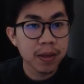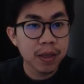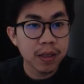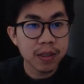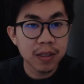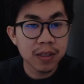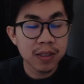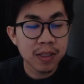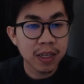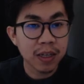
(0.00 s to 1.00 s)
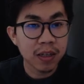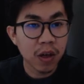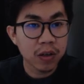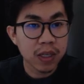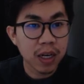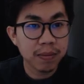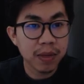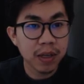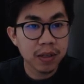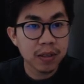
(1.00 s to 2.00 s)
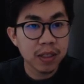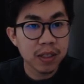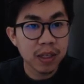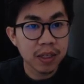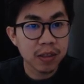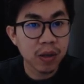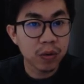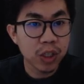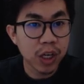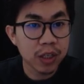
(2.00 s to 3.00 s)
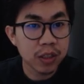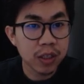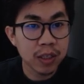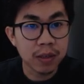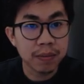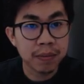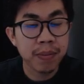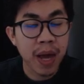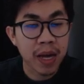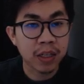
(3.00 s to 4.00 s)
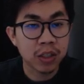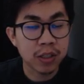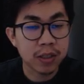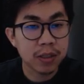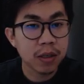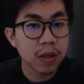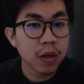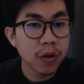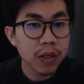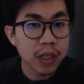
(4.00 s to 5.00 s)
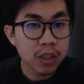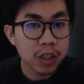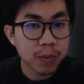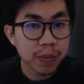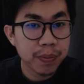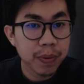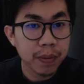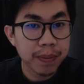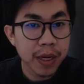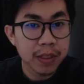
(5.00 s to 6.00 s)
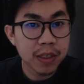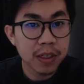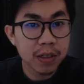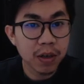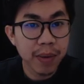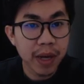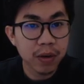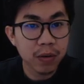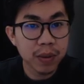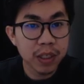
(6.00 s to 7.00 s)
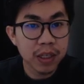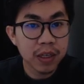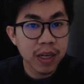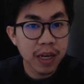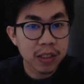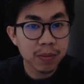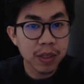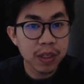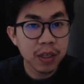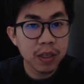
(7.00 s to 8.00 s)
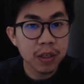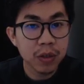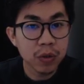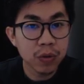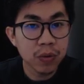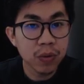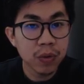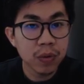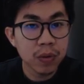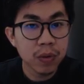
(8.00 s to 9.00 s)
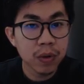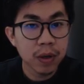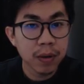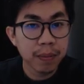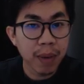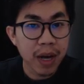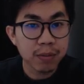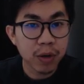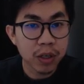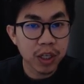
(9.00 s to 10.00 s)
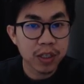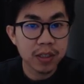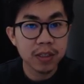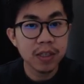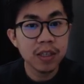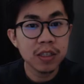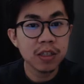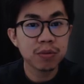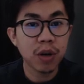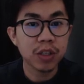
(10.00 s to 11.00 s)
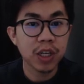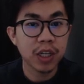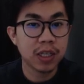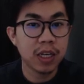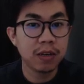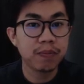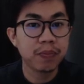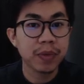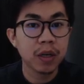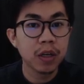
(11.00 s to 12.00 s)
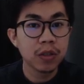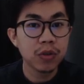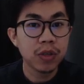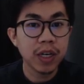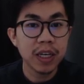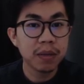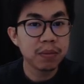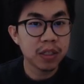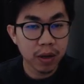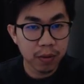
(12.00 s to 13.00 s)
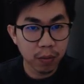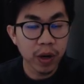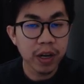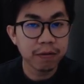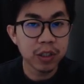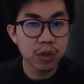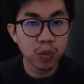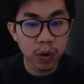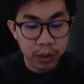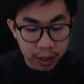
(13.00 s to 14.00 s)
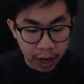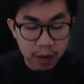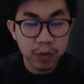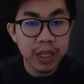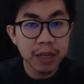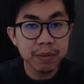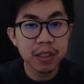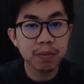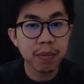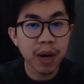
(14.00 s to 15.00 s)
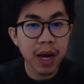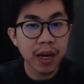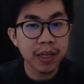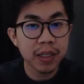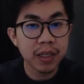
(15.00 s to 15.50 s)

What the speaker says: it doesn't take a long time and it has no change in packages. Okay, just paste this command over here. Gatsby new my projects. This is the project's name. You can name it whatever you want. I will name it my